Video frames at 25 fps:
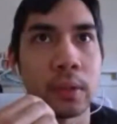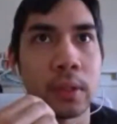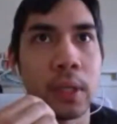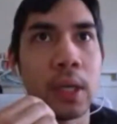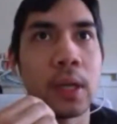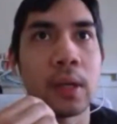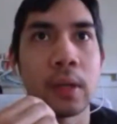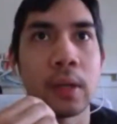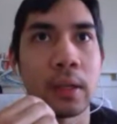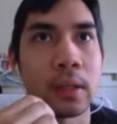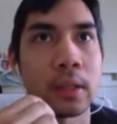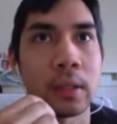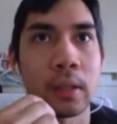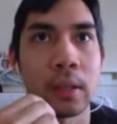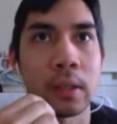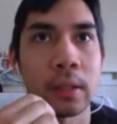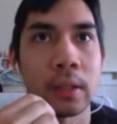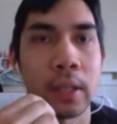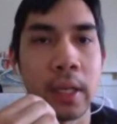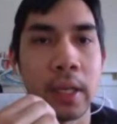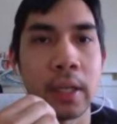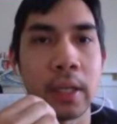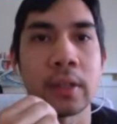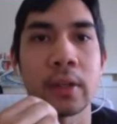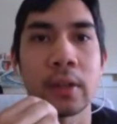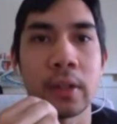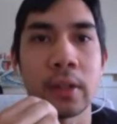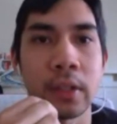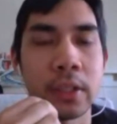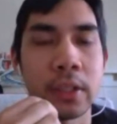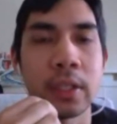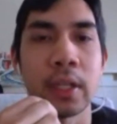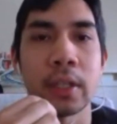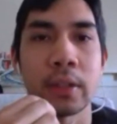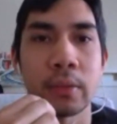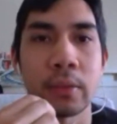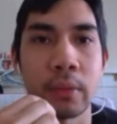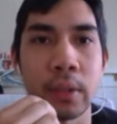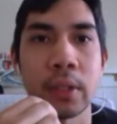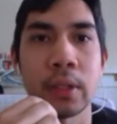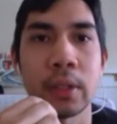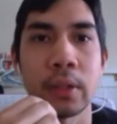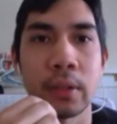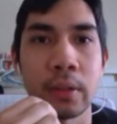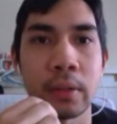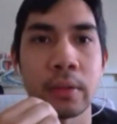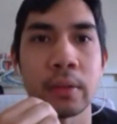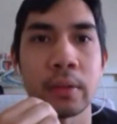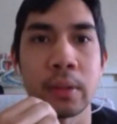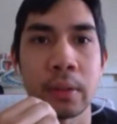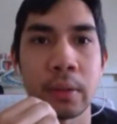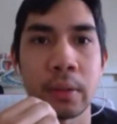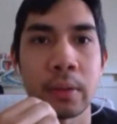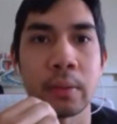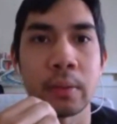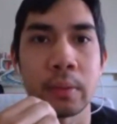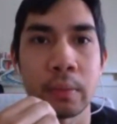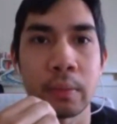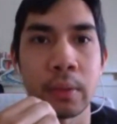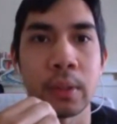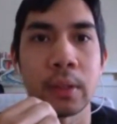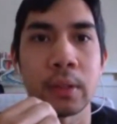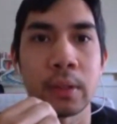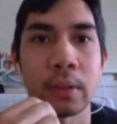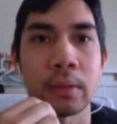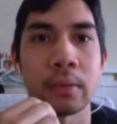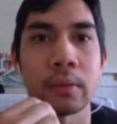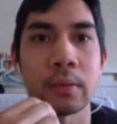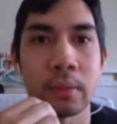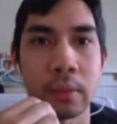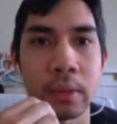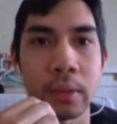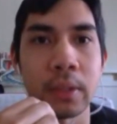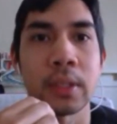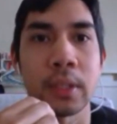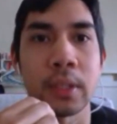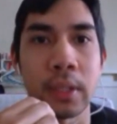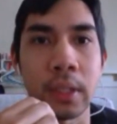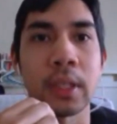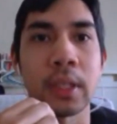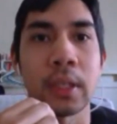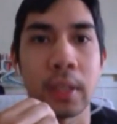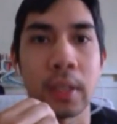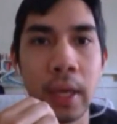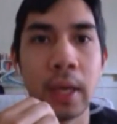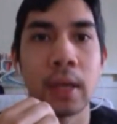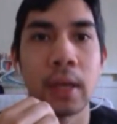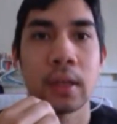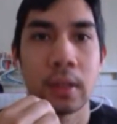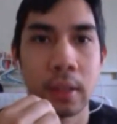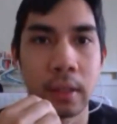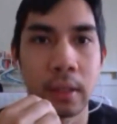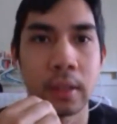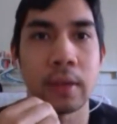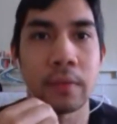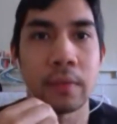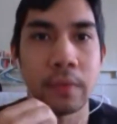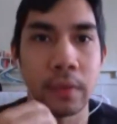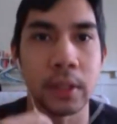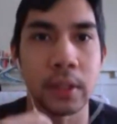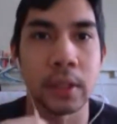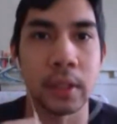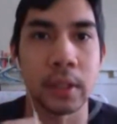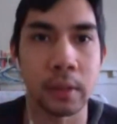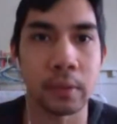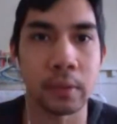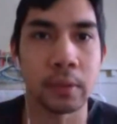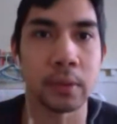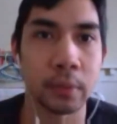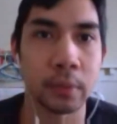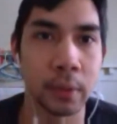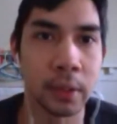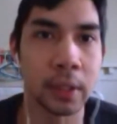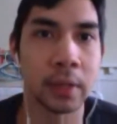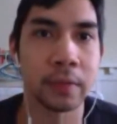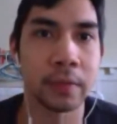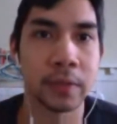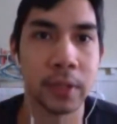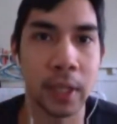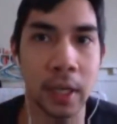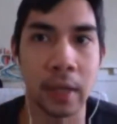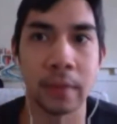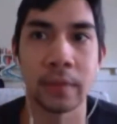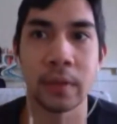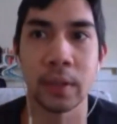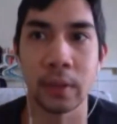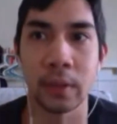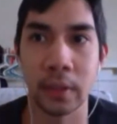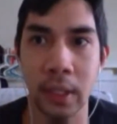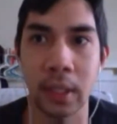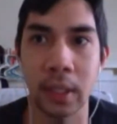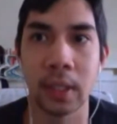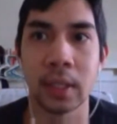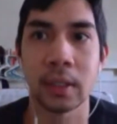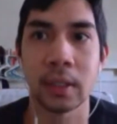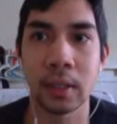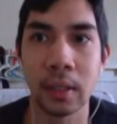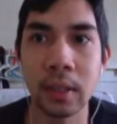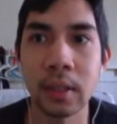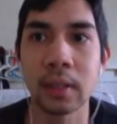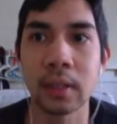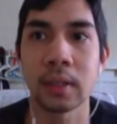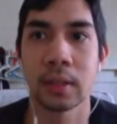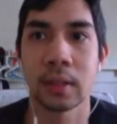Yeah, I'll I'll get in contact with you, and we'll okay. we'll see. Yeah, definitely. Would we'd love to have you again.